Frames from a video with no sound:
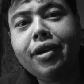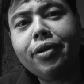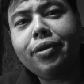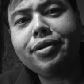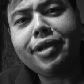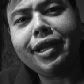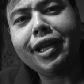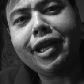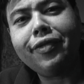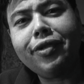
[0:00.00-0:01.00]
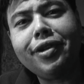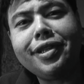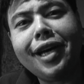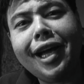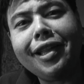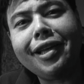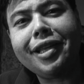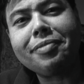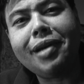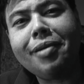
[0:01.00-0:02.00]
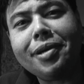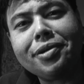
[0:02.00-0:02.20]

Of course, then again, if you're in Thailand, that's probably